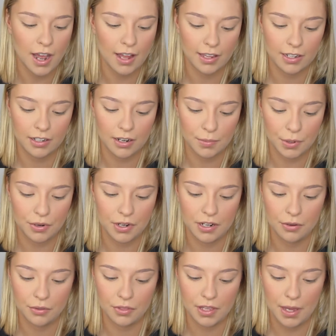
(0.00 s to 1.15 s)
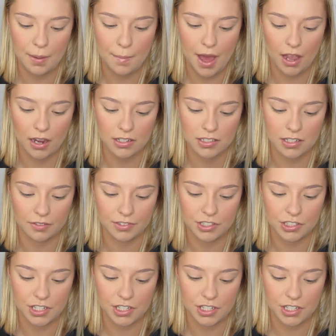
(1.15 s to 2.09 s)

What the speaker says: highlighter, I'm going in with the MAC Soft and